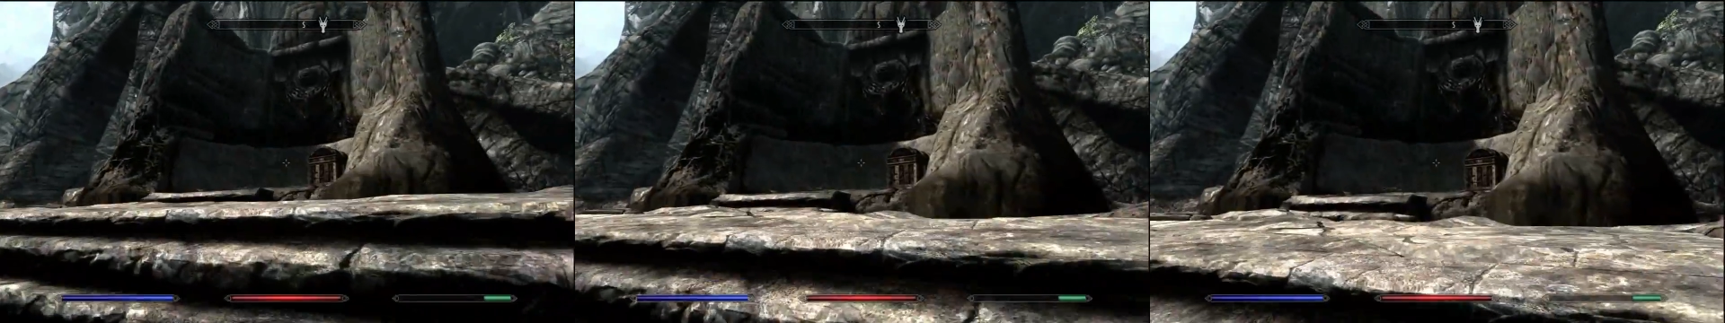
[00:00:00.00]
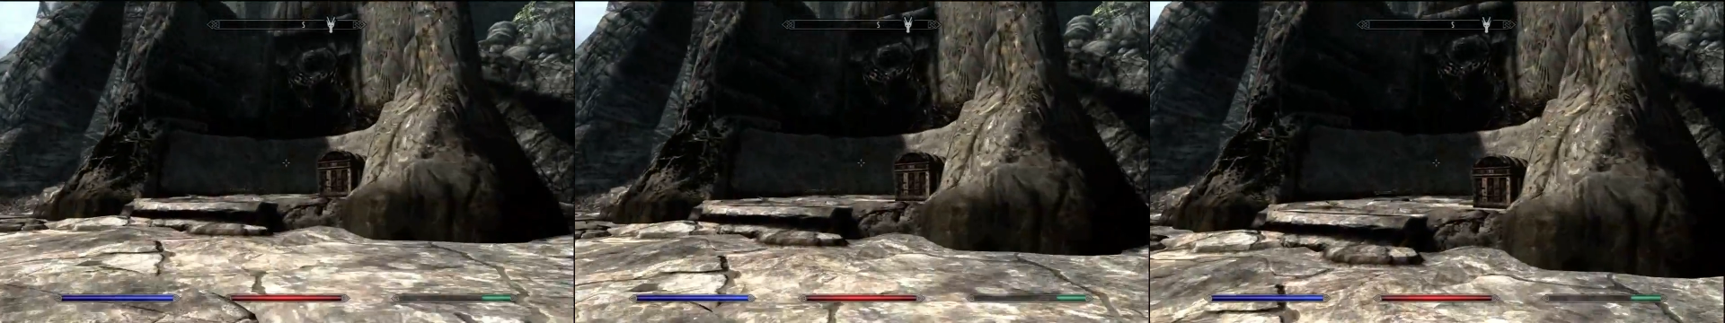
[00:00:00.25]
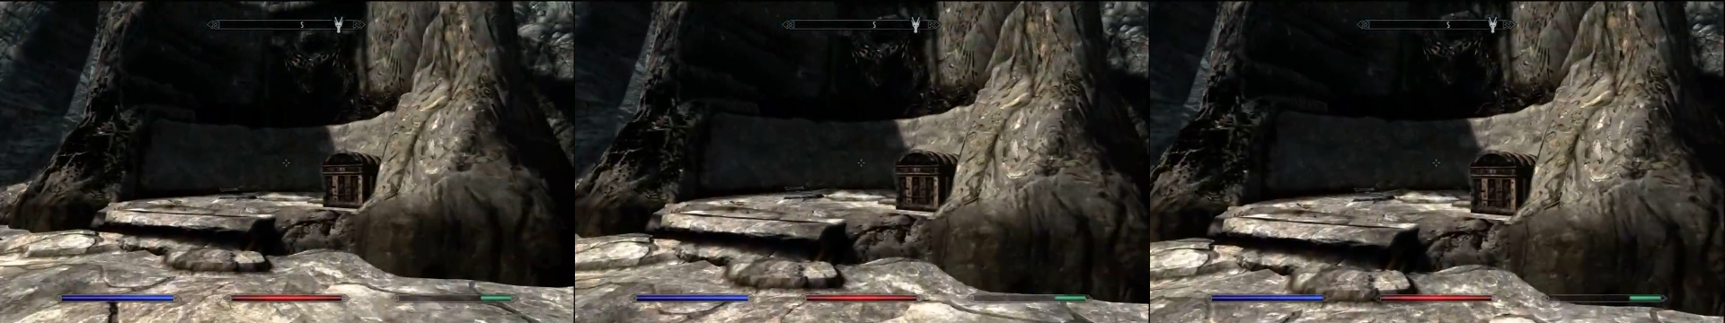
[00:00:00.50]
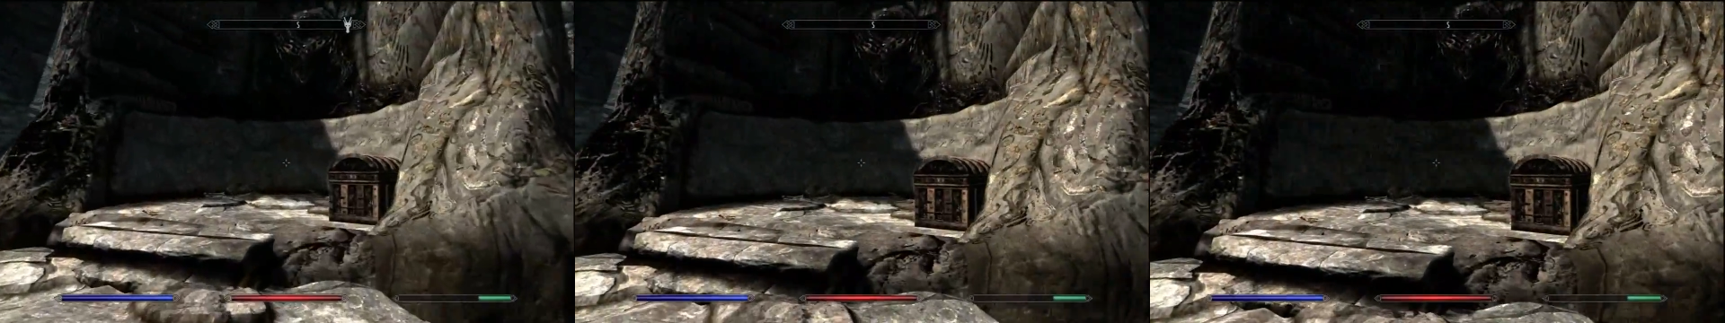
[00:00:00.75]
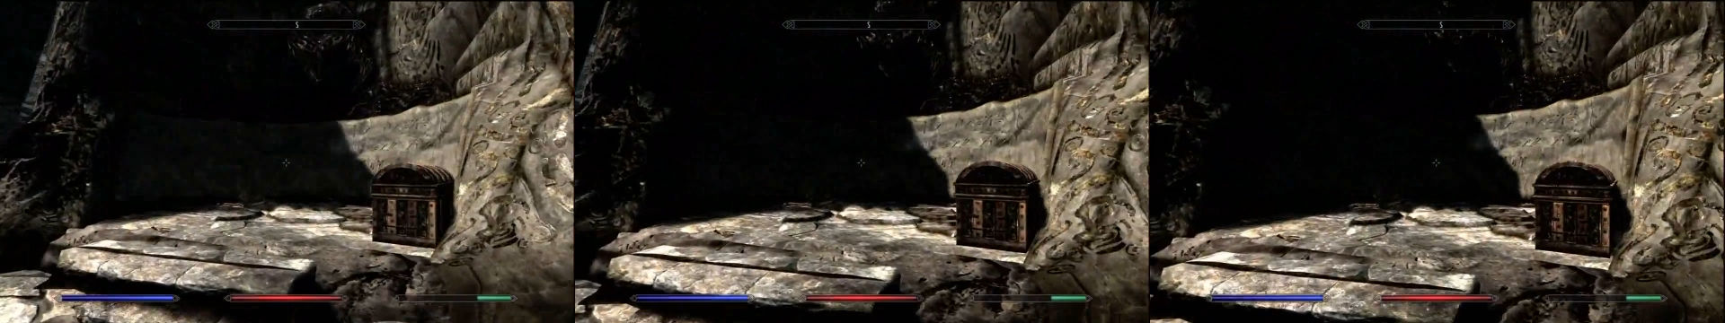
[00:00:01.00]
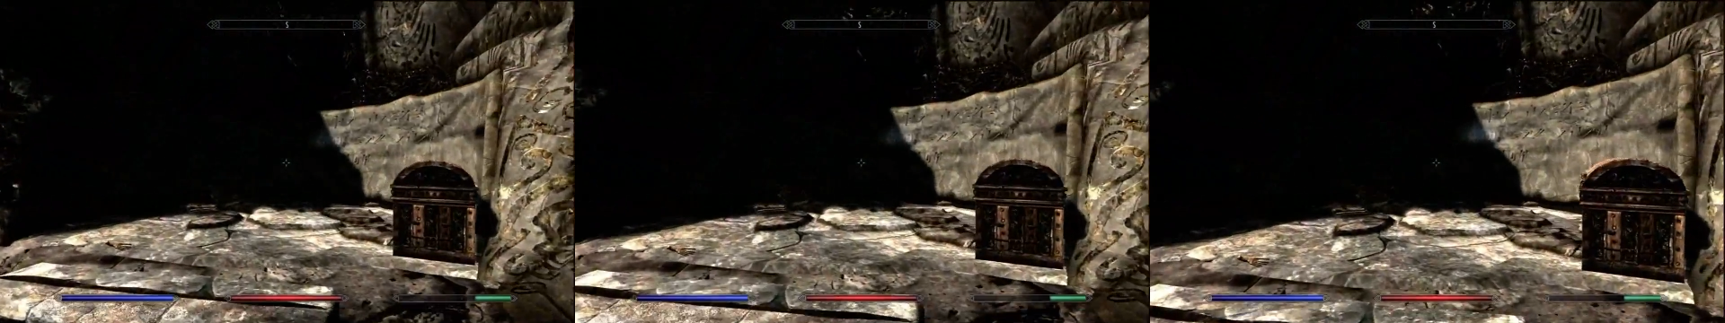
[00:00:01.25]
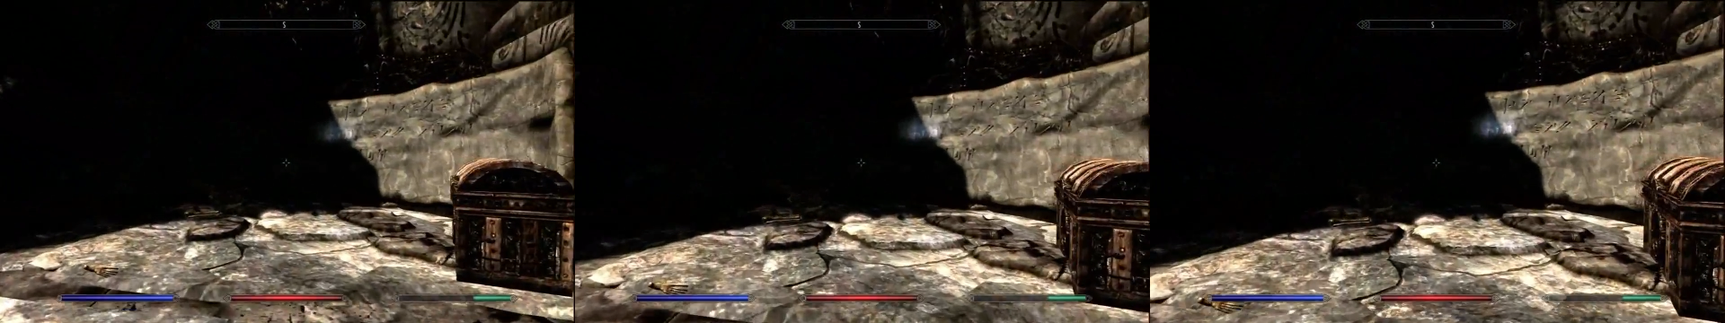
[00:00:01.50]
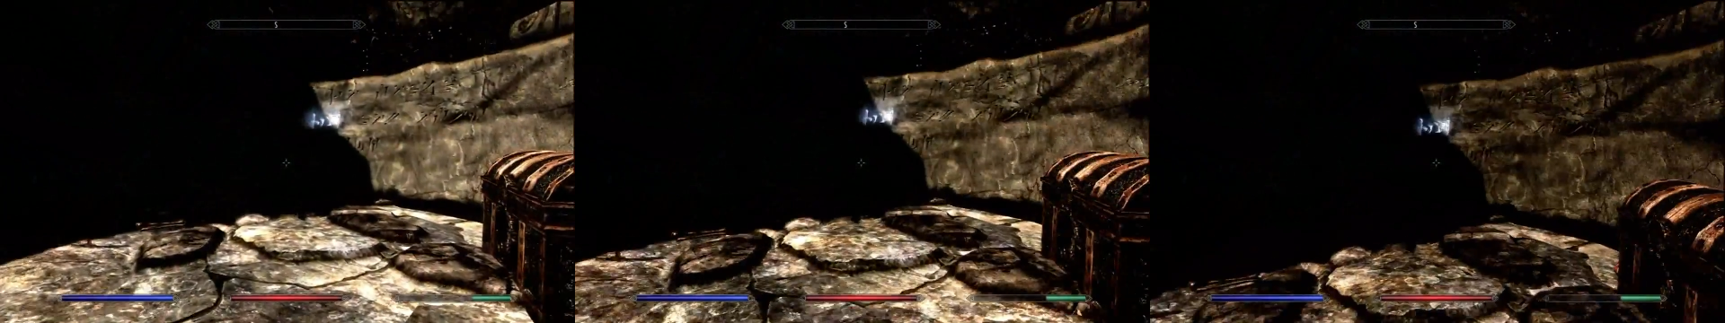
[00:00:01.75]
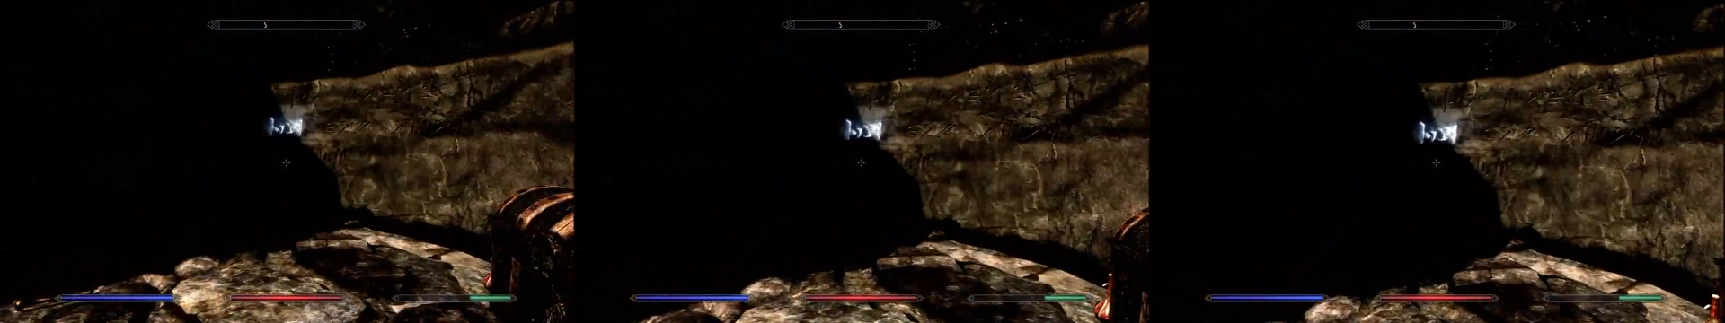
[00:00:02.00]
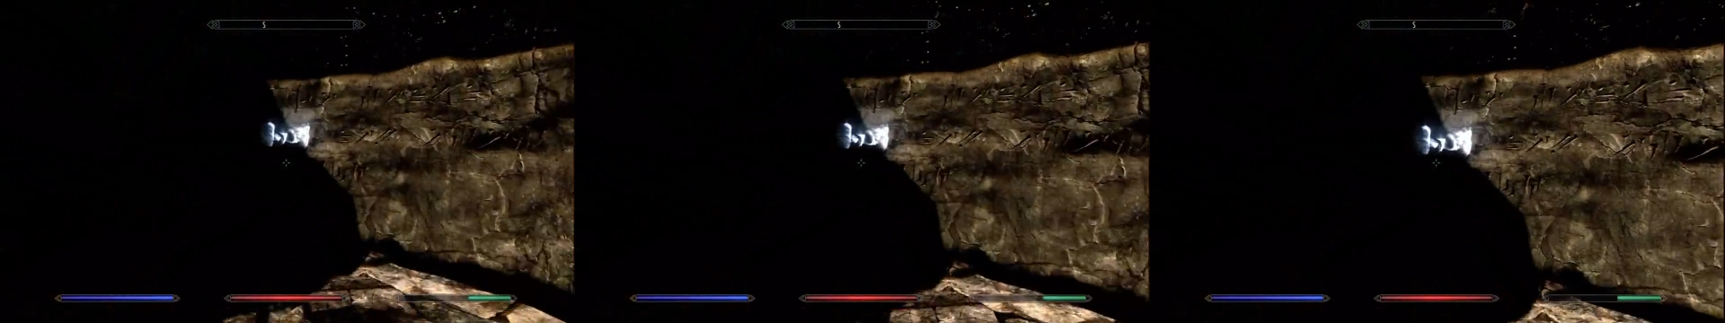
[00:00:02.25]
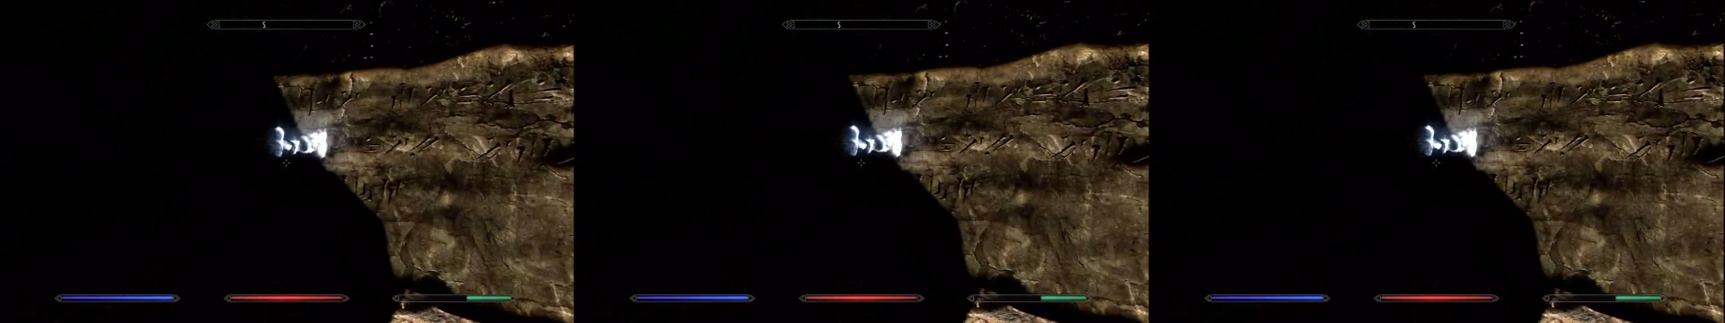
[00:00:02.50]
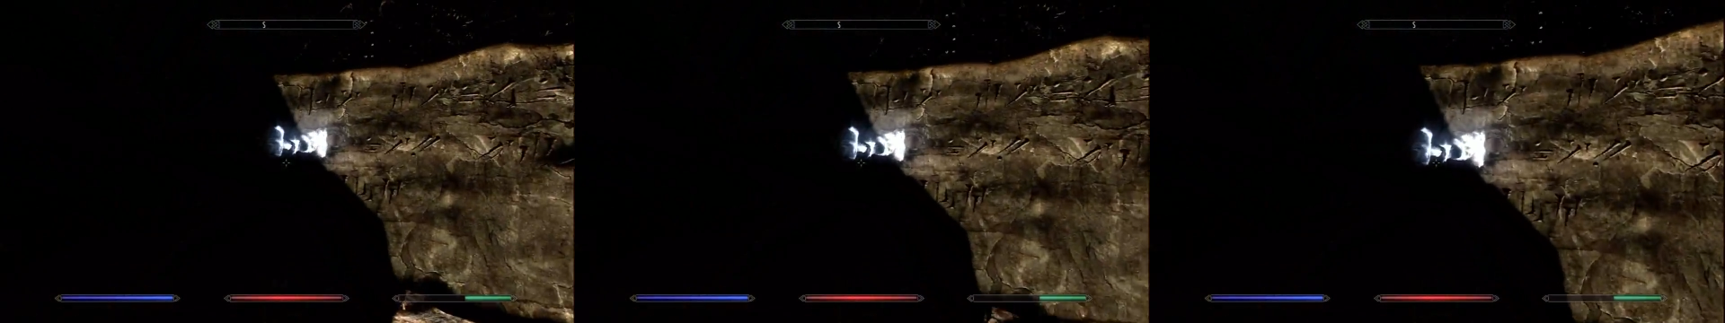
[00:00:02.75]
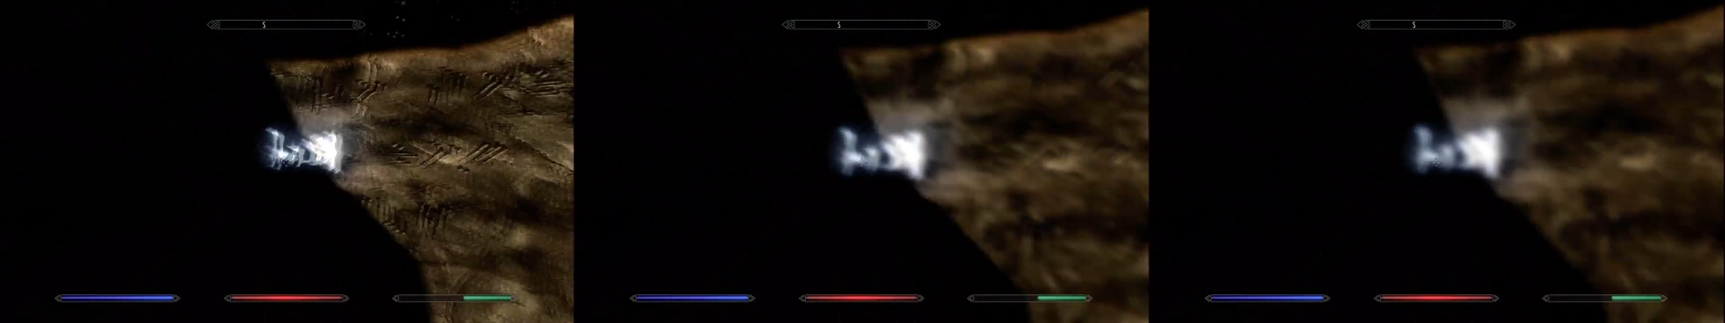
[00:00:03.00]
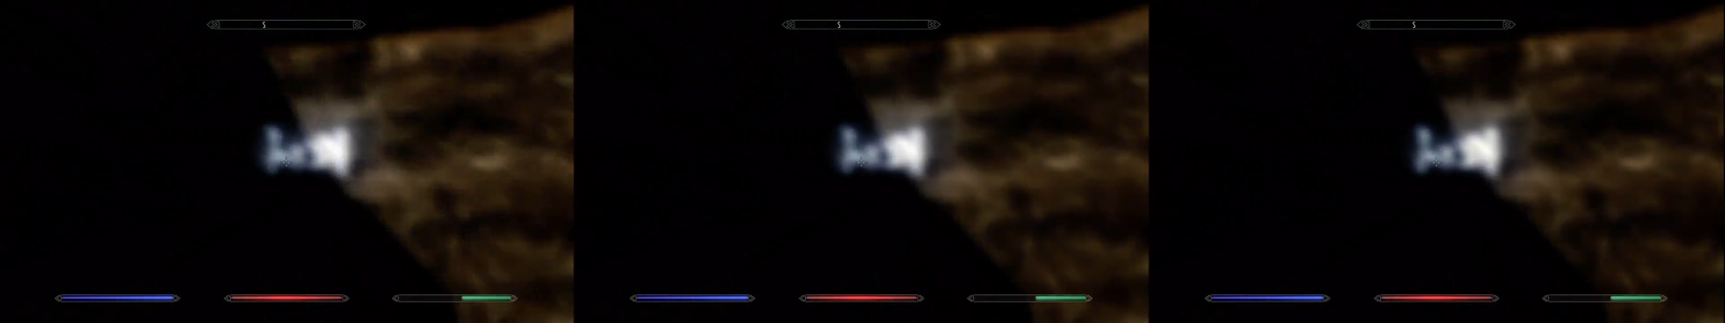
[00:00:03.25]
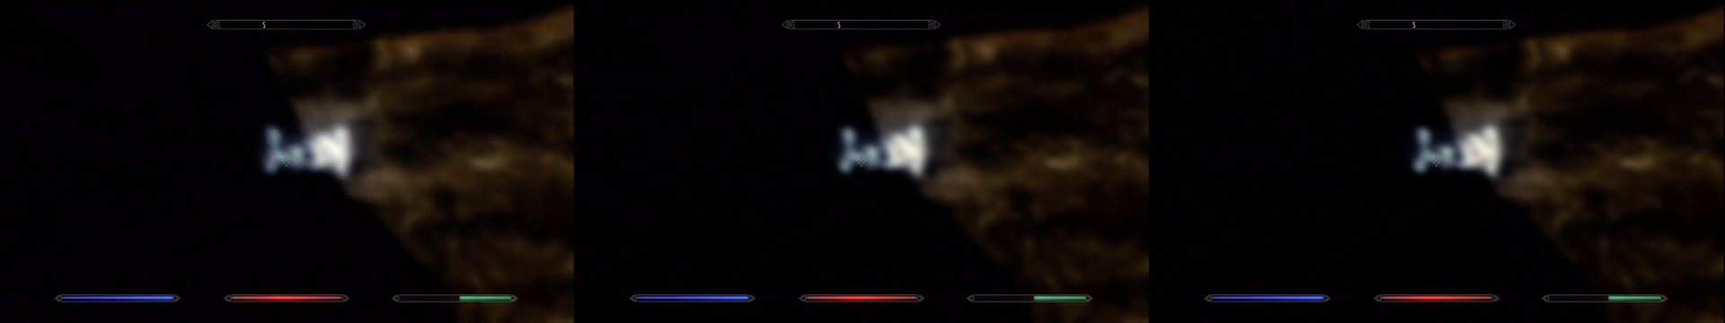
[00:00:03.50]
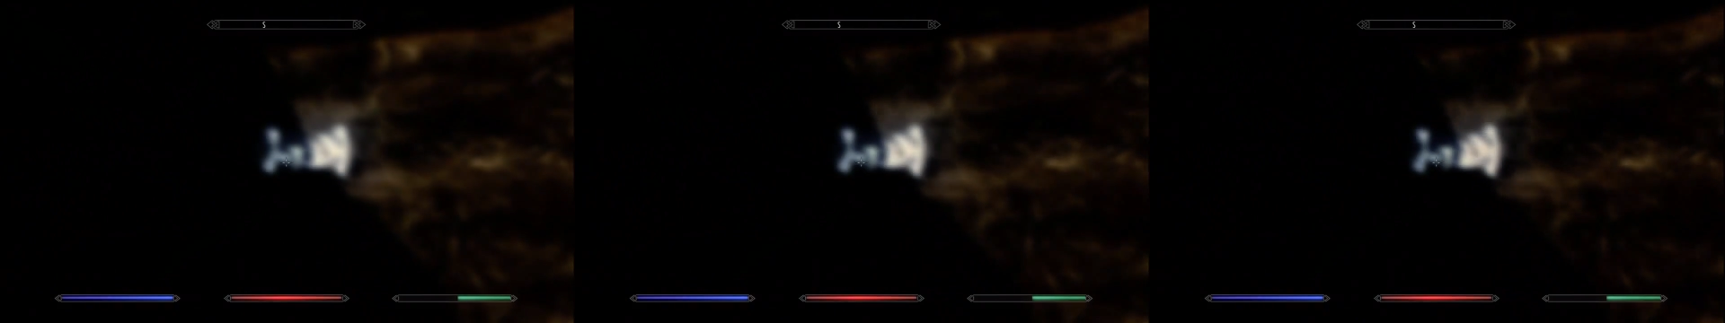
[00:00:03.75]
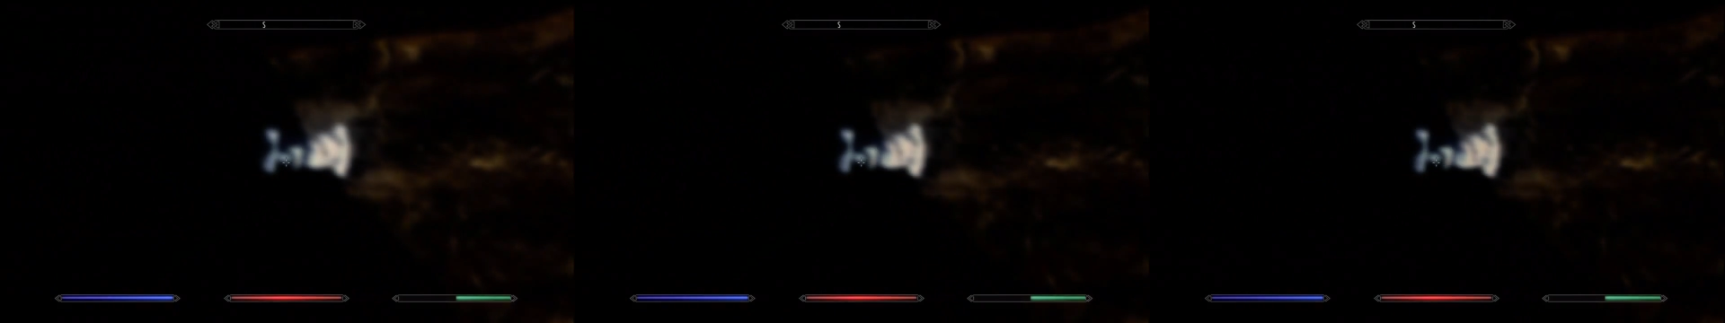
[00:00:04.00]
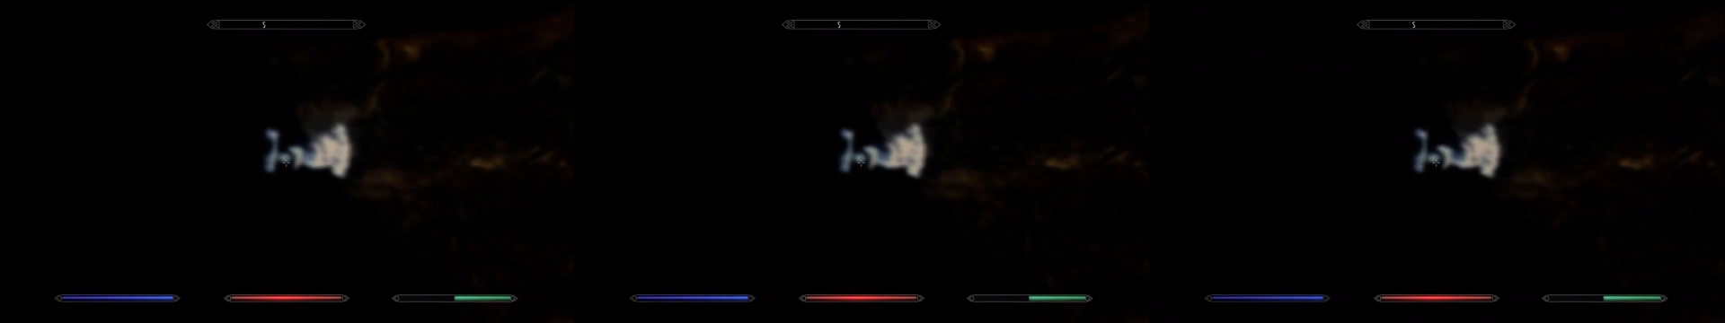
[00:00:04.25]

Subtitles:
Nobody's mouth can be seen.